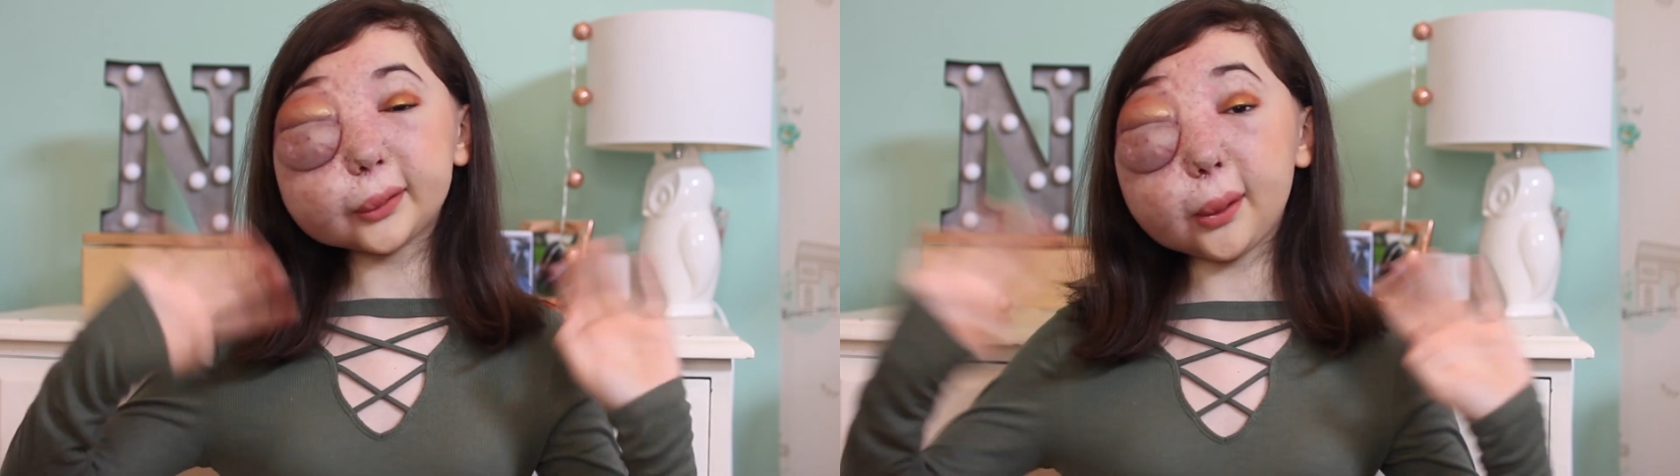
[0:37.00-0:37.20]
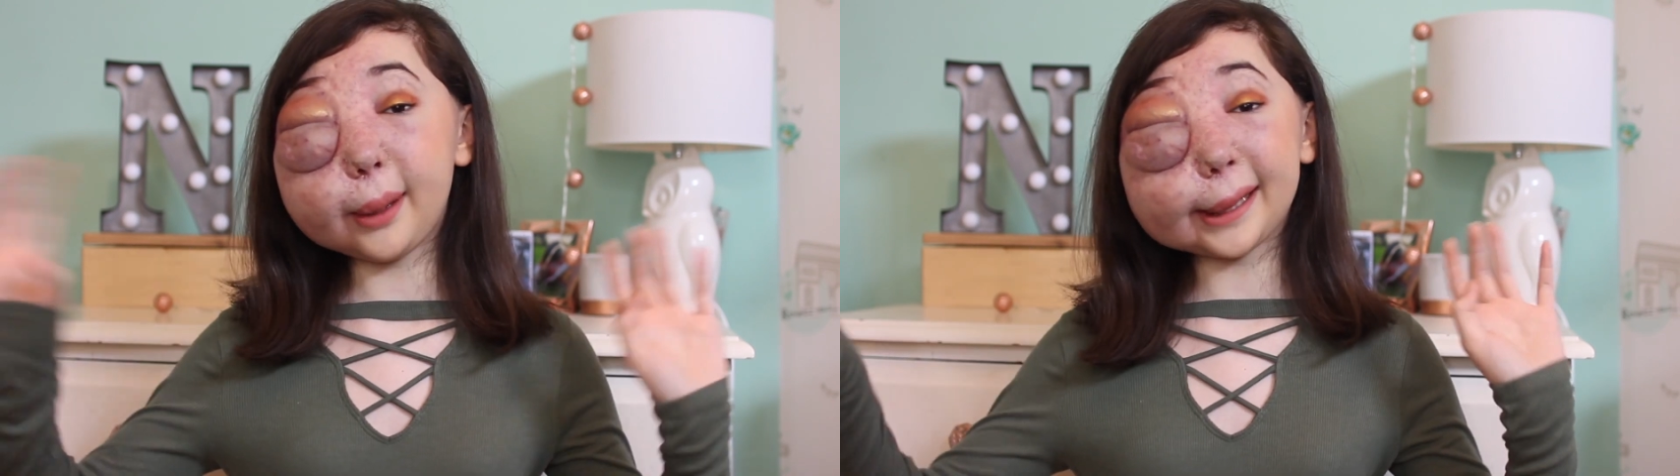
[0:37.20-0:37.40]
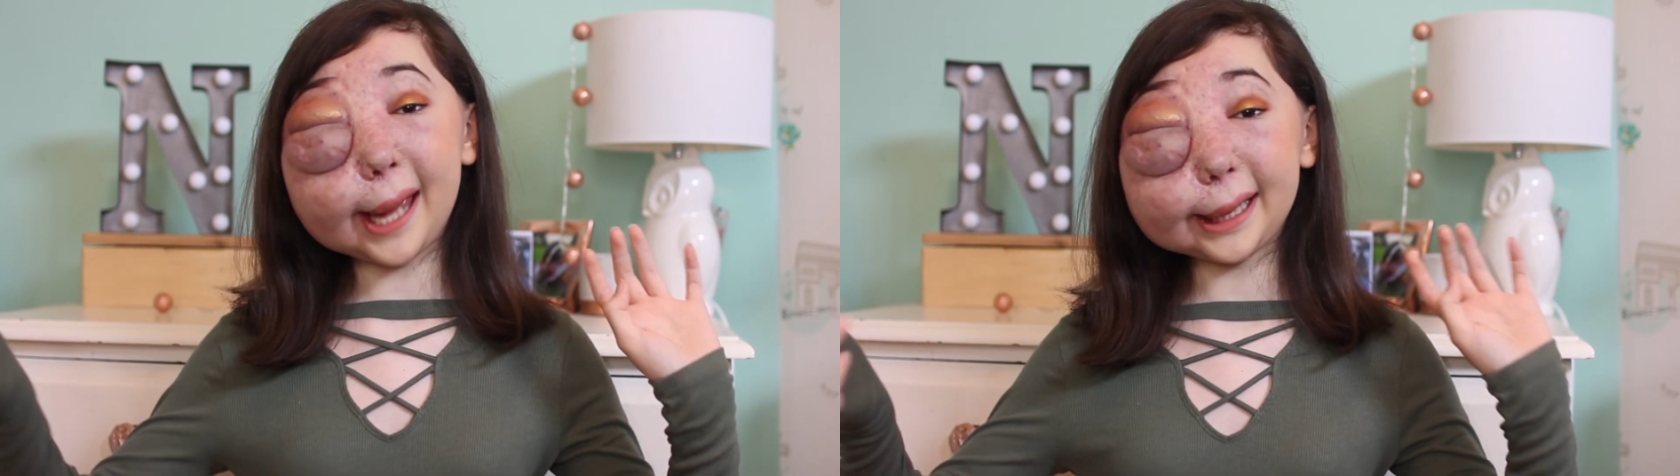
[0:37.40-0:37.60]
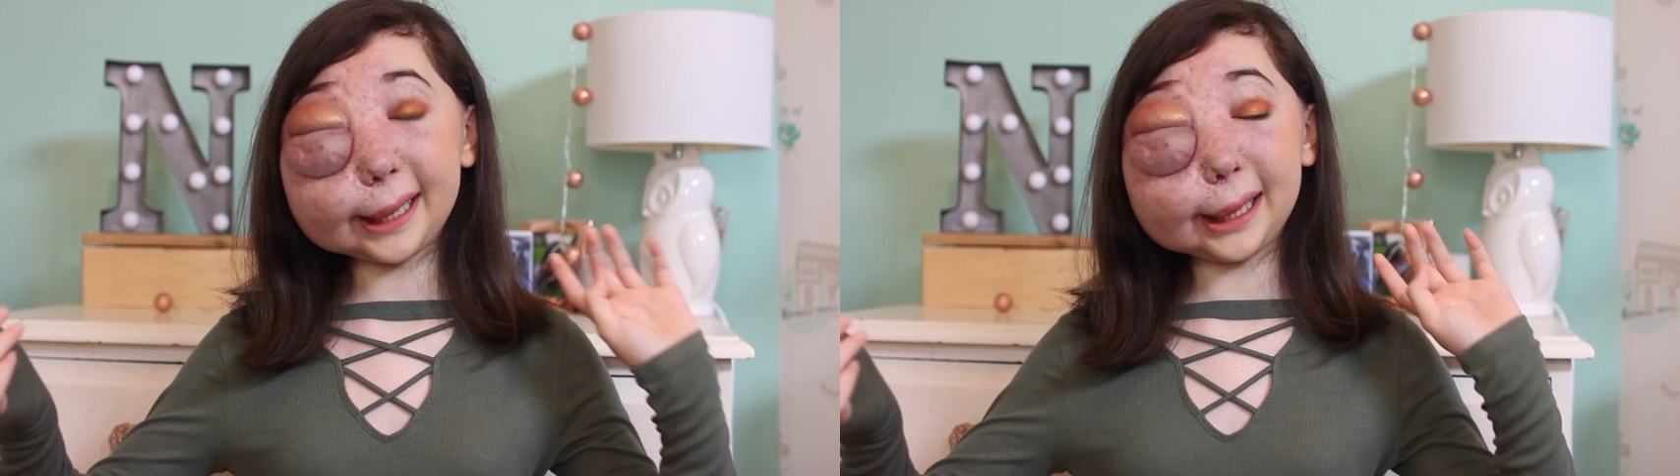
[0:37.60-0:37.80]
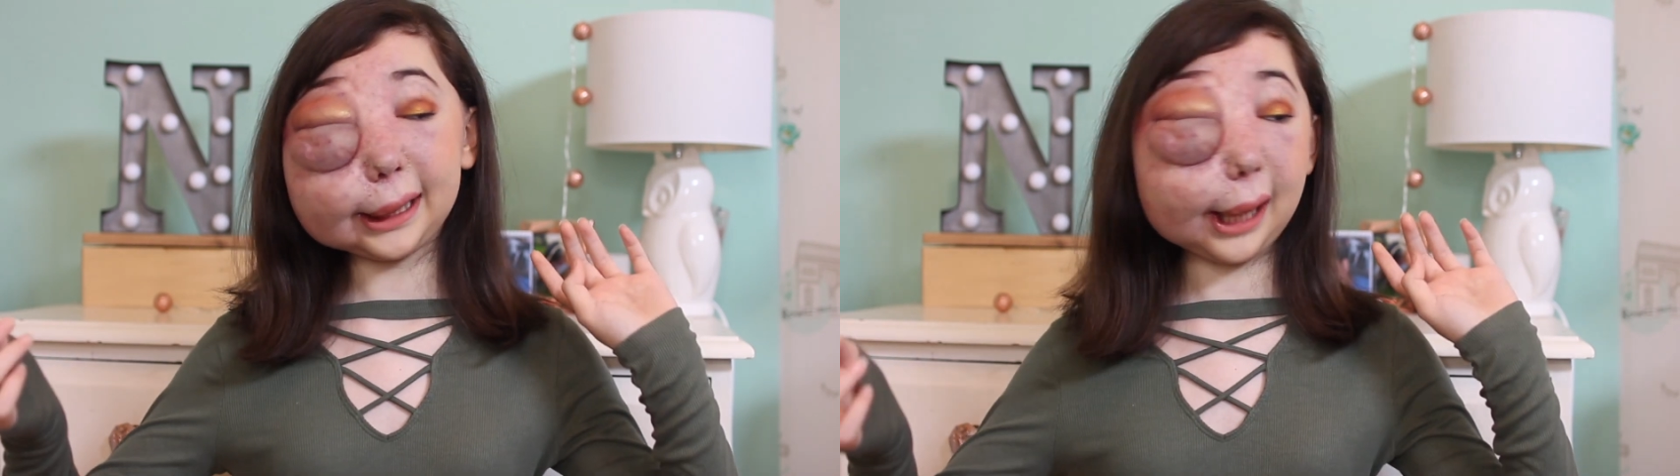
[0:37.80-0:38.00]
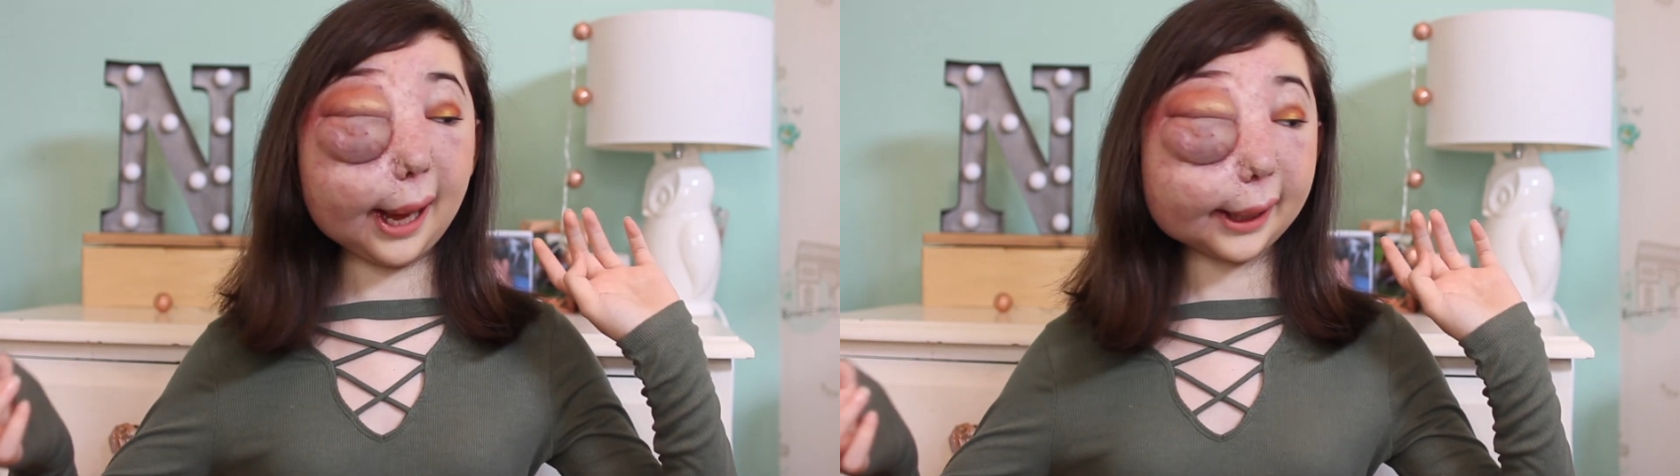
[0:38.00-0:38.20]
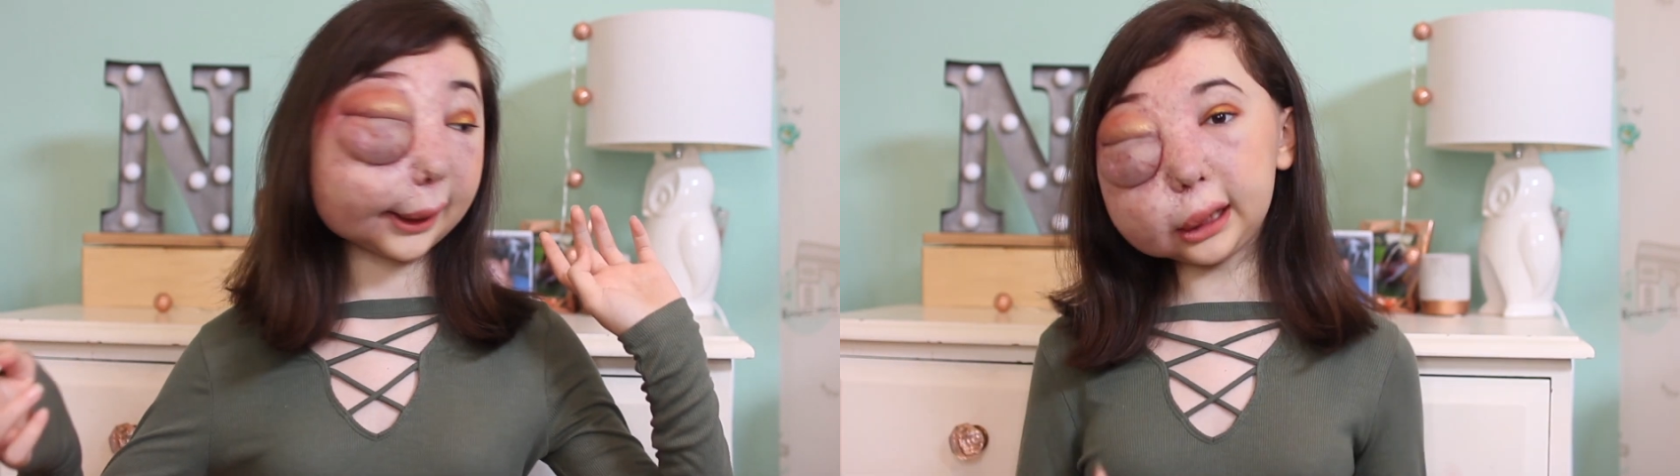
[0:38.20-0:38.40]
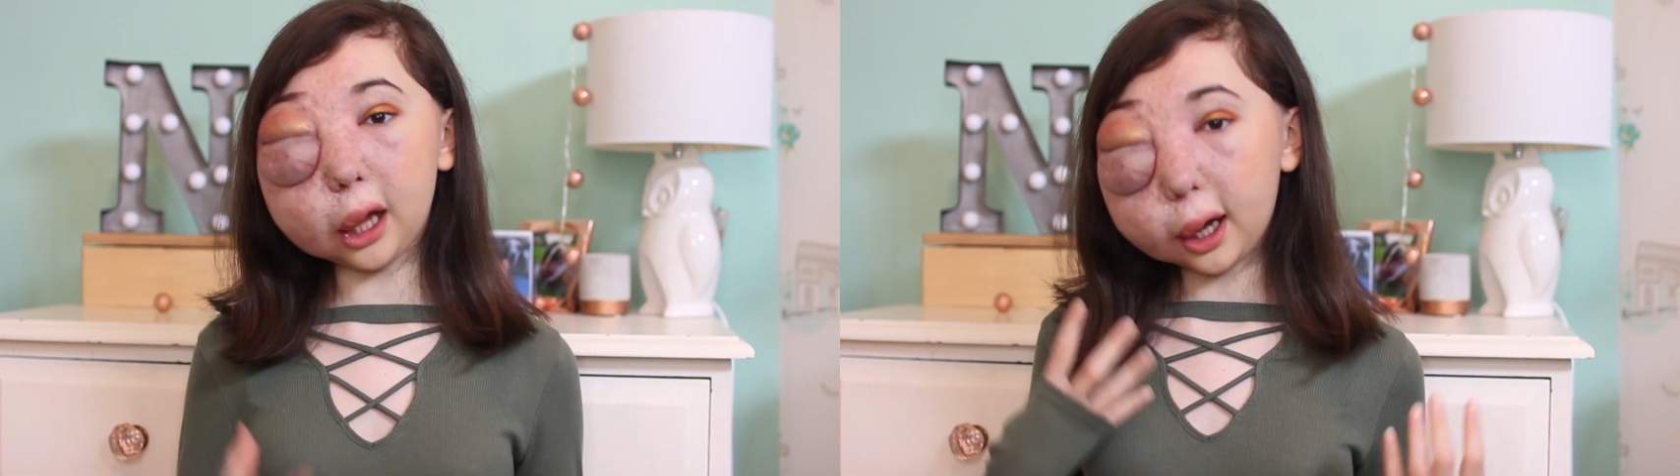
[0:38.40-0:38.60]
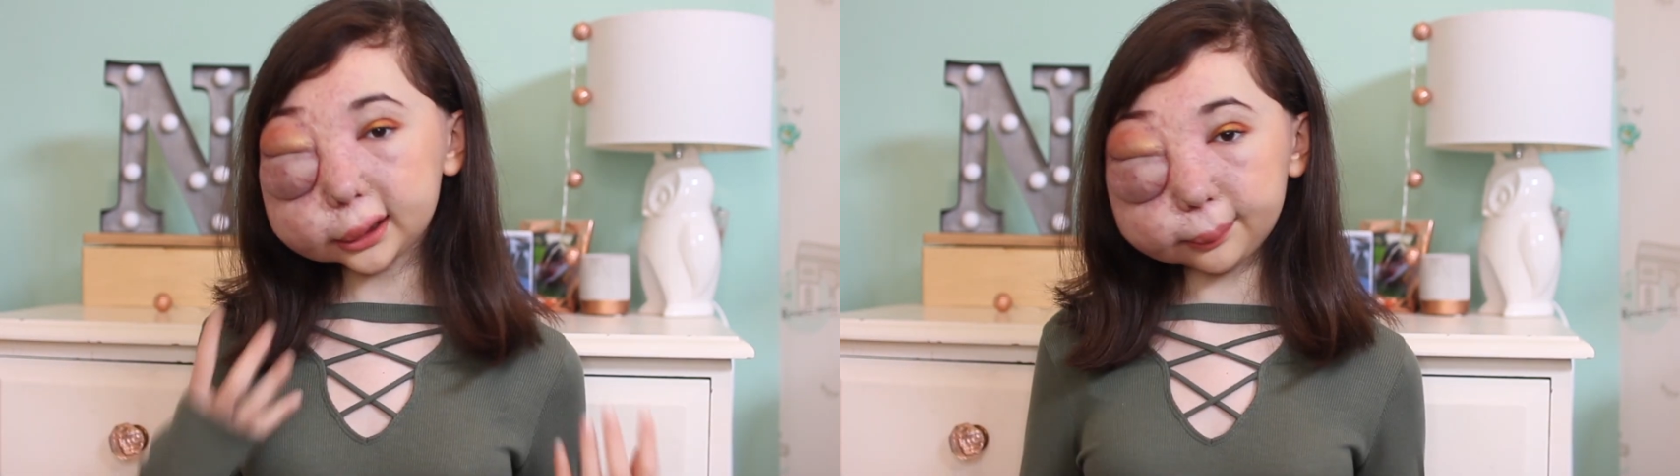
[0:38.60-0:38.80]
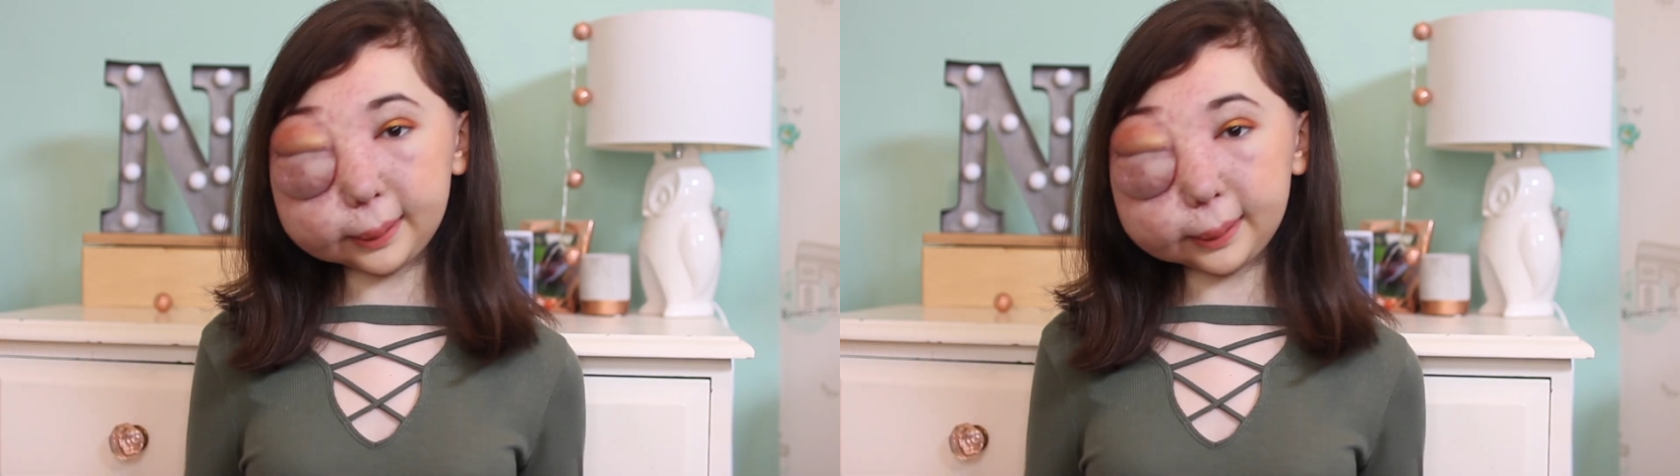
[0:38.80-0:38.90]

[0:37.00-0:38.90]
doing any like last